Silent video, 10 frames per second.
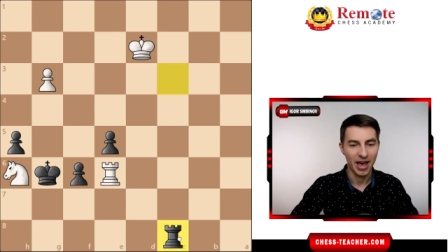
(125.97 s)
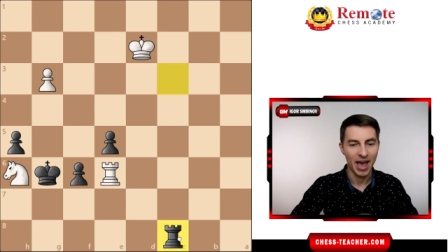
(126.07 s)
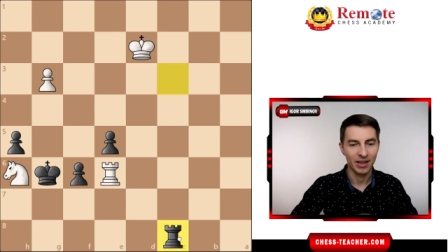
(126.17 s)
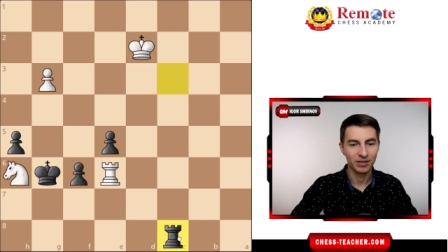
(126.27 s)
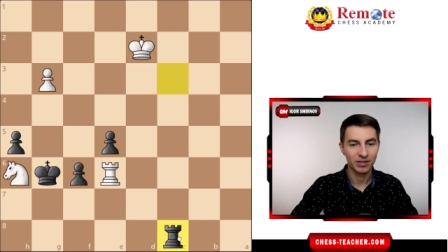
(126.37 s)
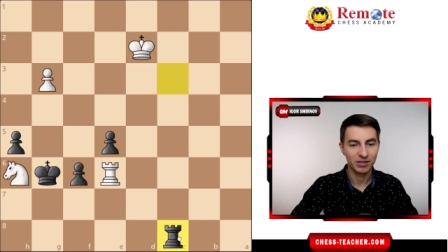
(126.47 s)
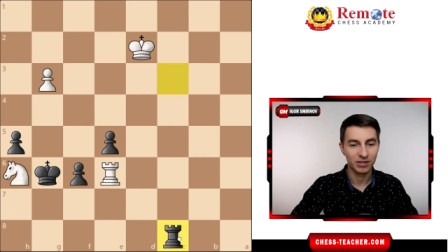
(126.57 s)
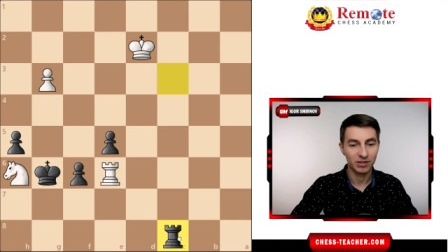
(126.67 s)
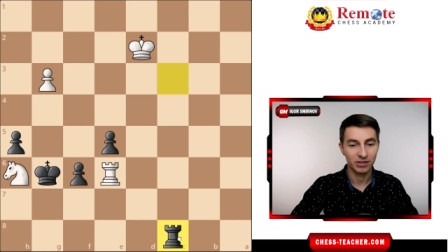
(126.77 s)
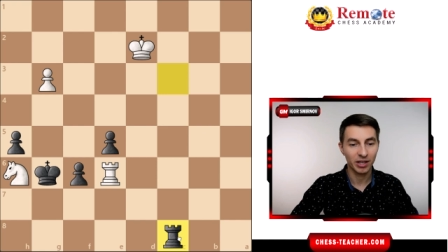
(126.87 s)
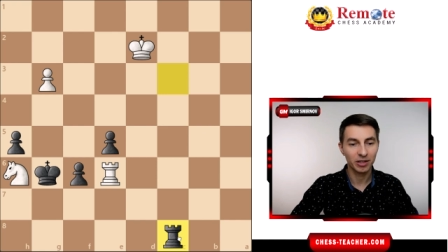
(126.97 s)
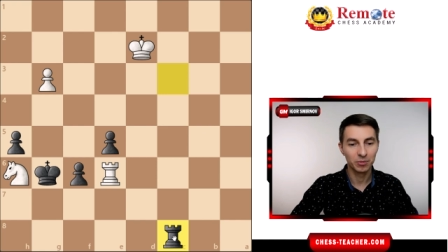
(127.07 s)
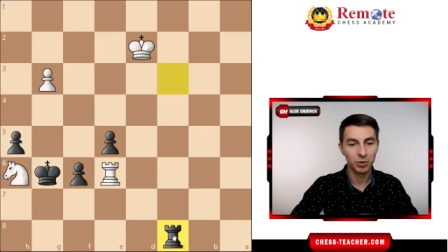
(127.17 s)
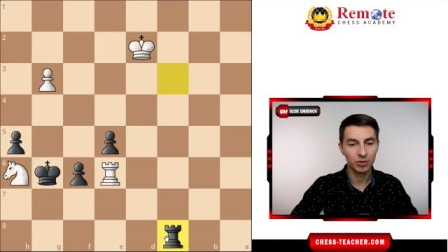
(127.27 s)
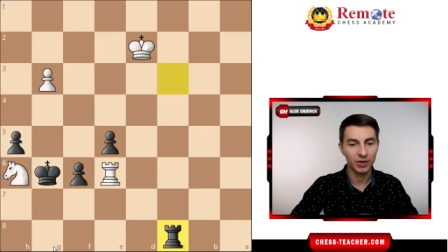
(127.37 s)
And this subtle
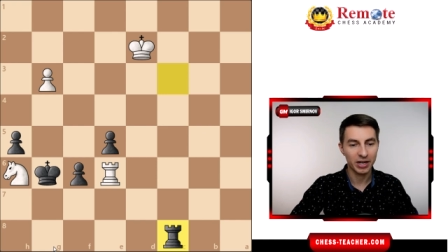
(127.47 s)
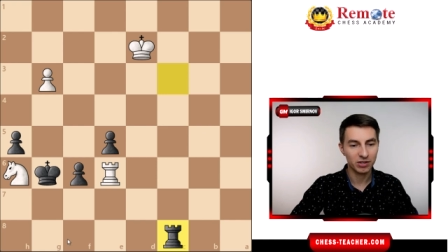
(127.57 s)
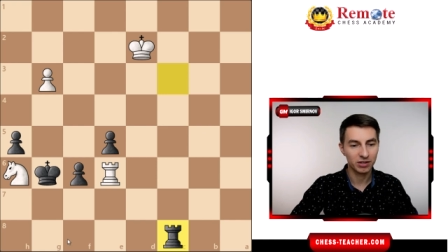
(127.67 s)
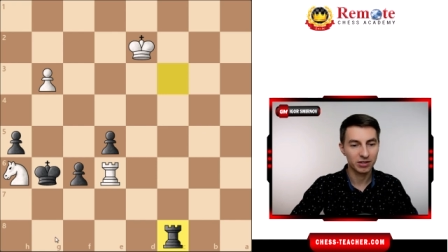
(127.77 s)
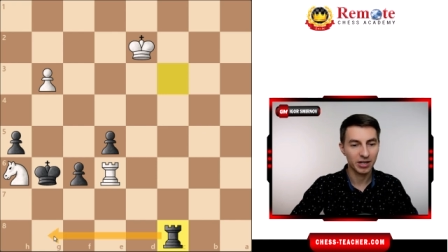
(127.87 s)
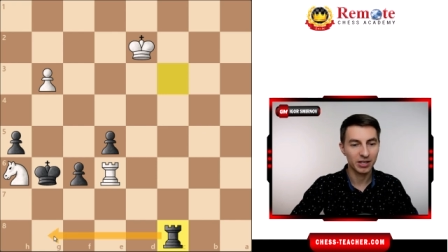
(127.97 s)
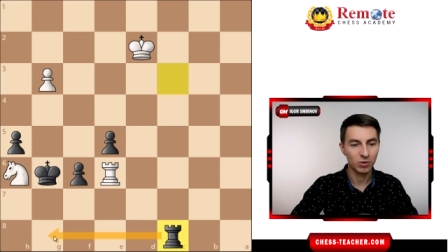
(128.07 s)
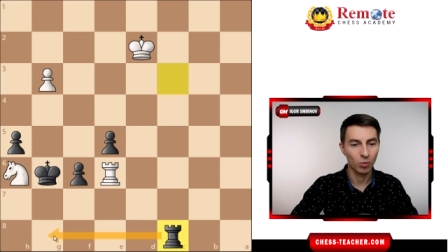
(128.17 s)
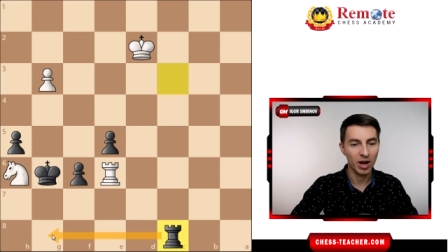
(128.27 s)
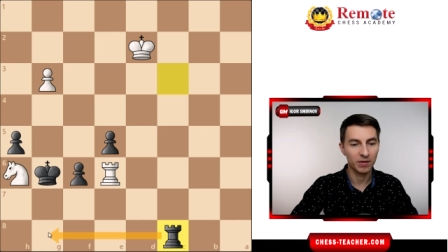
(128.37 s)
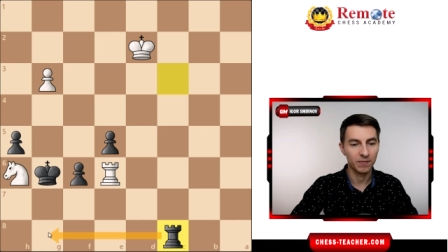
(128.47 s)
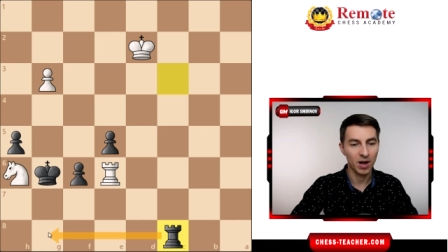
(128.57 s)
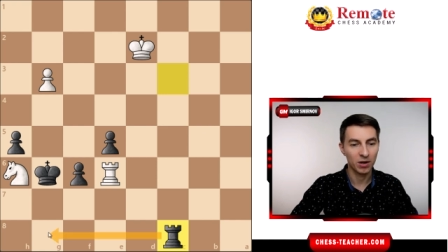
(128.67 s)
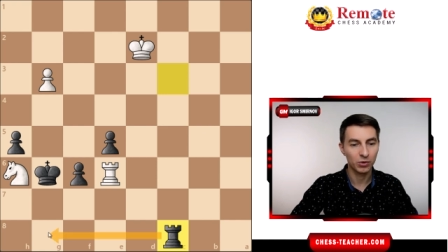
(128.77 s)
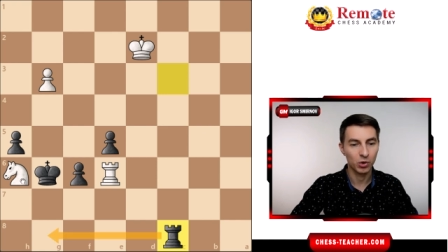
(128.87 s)
move actually takes away the
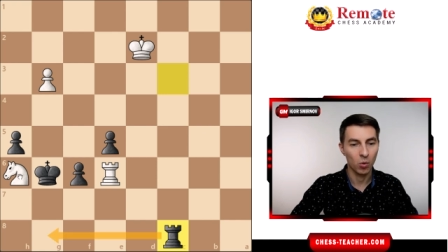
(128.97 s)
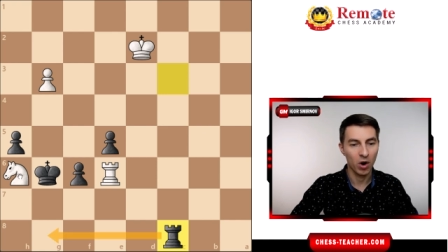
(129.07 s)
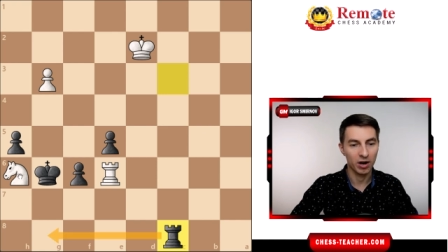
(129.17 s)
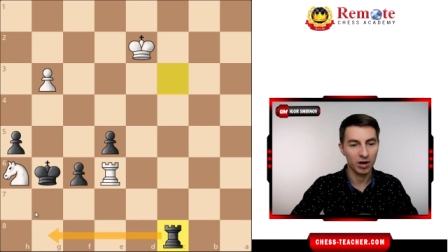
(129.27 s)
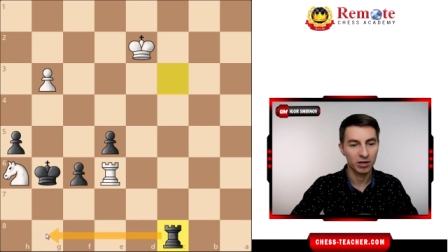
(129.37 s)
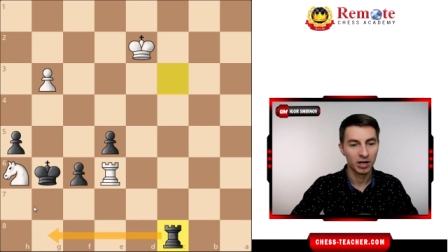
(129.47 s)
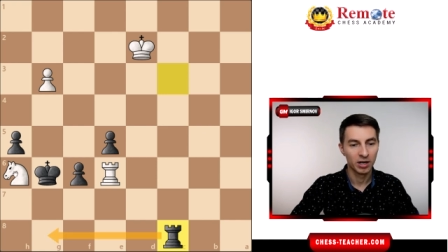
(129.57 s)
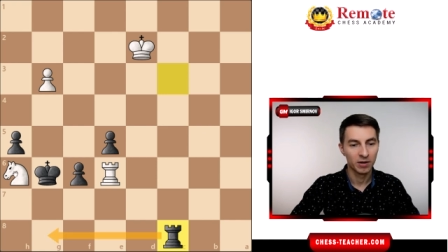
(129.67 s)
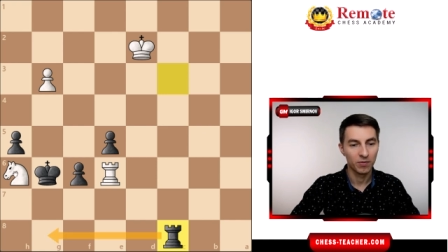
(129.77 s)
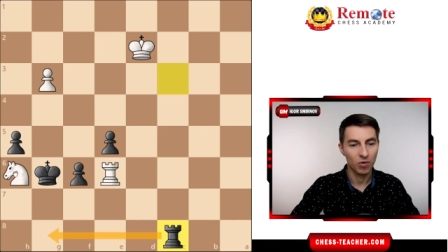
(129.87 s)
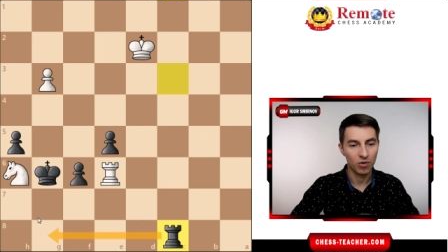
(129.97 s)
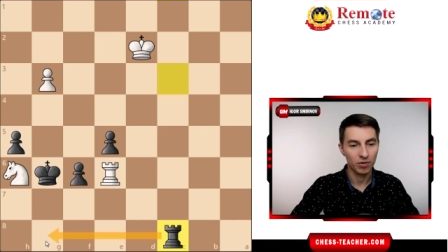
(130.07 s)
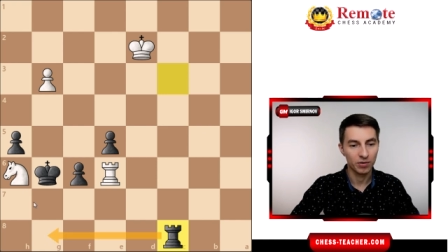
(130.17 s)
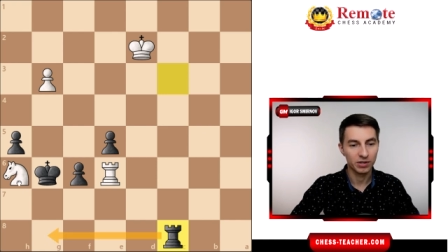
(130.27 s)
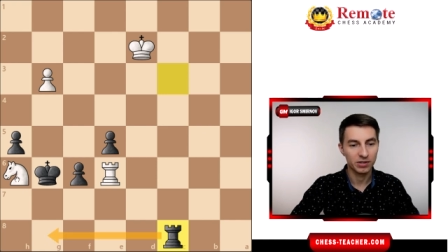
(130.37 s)
final square for
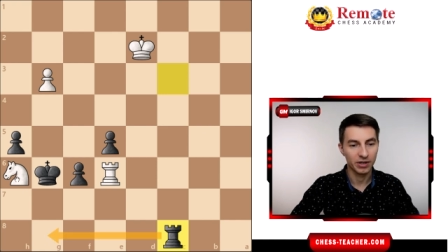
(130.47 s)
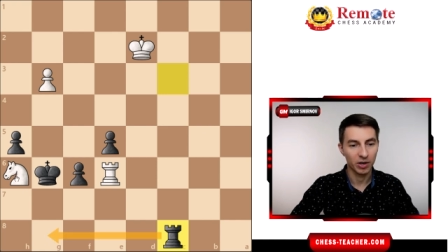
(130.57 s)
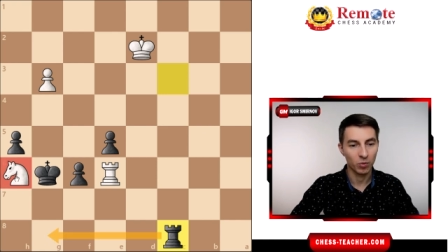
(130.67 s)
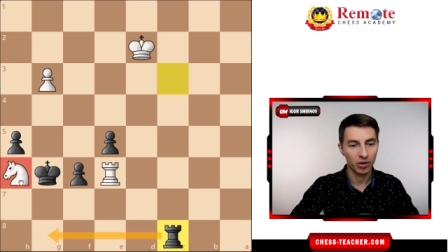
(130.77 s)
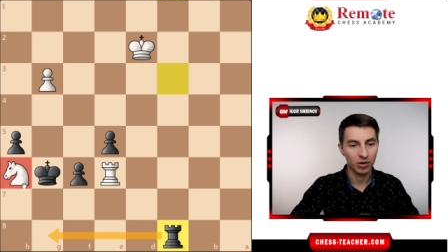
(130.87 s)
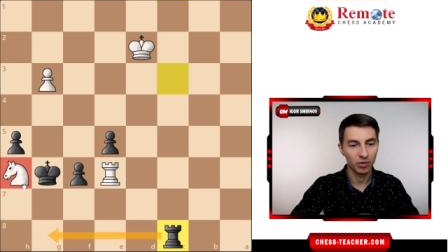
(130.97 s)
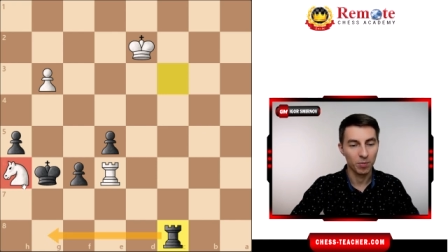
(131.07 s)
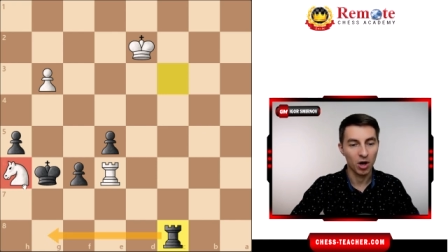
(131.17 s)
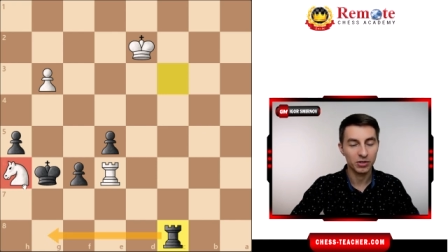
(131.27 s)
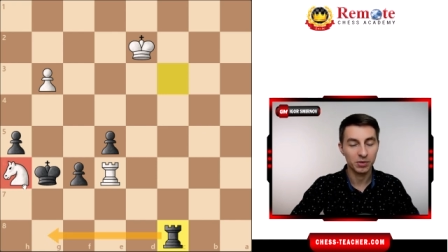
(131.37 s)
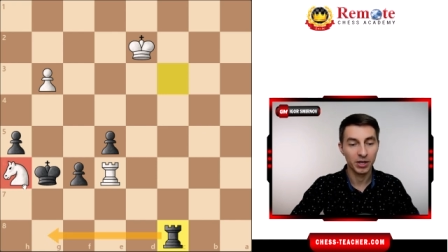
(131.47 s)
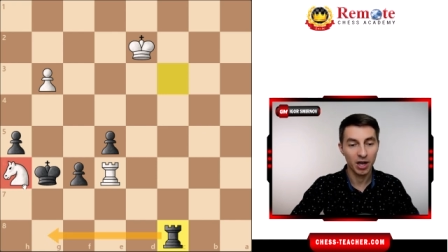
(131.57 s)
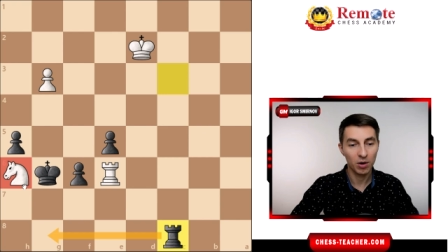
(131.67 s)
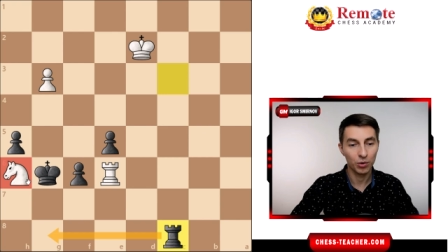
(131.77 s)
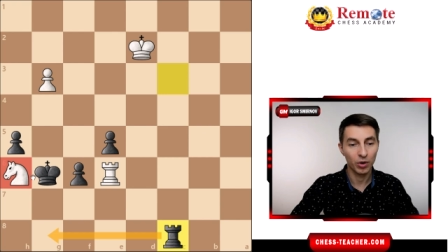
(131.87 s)
this knight where it could possibly
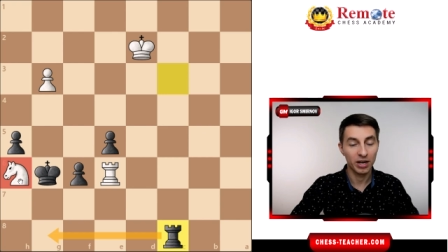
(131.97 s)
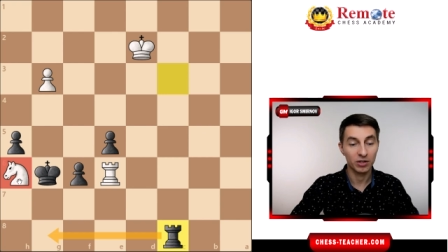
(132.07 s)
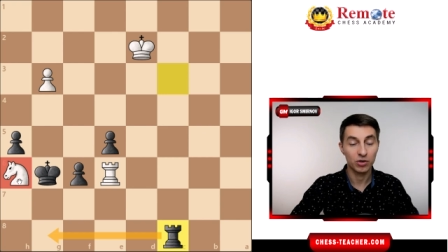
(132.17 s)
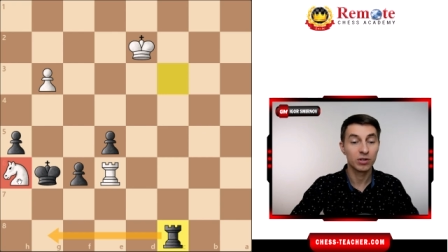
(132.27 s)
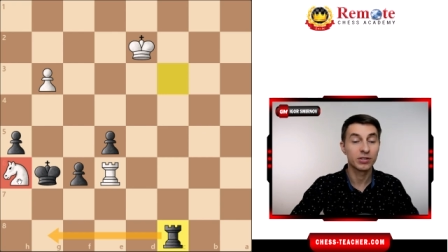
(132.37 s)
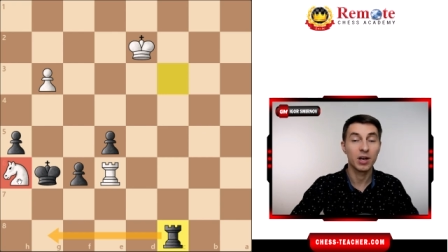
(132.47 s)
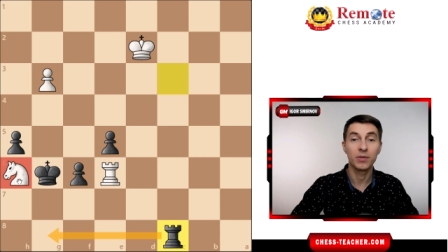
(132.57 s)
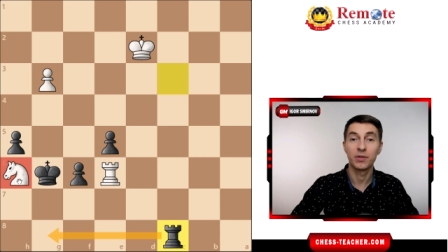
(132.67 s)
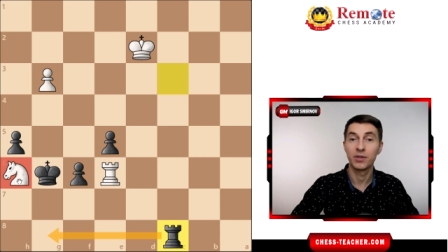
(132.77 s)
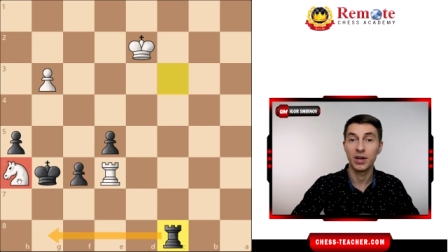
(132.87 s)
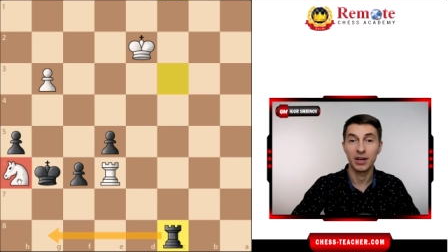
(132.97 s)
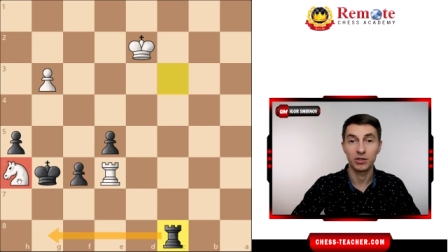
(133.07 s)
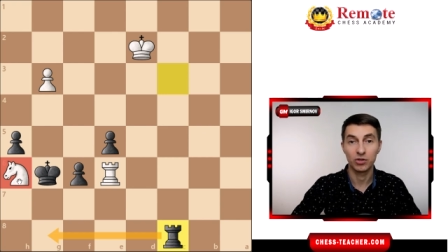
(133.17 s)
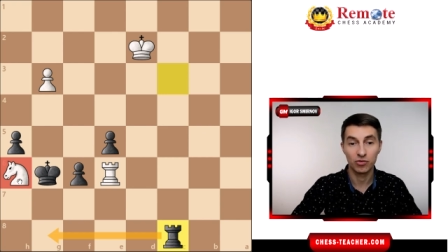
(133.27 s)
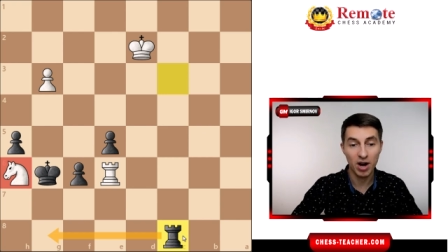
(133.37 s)
go to, and it turns out that the knight
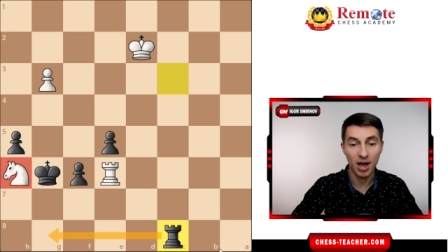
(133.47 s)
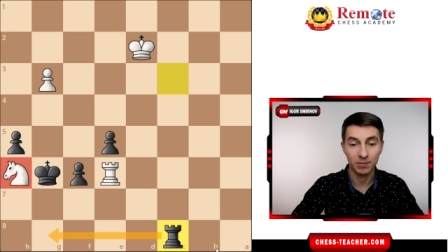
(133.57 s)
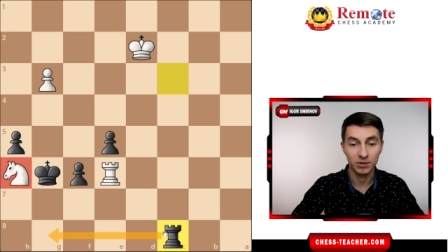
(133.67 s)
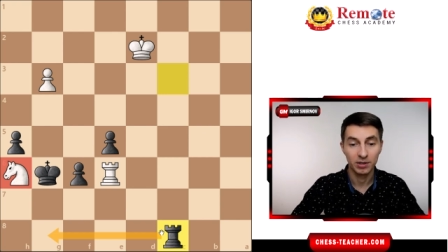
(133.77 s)
is trapped.